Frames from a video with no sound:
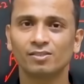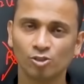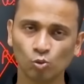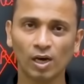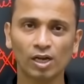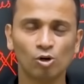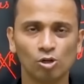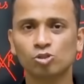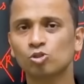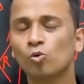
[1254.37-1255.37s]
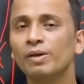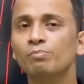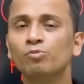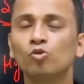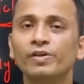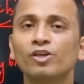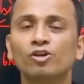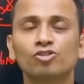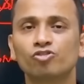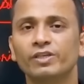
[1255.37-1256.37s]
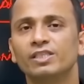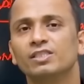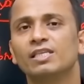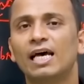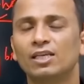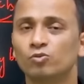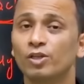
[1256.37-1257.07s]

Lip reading: you are also improving your strengths as well.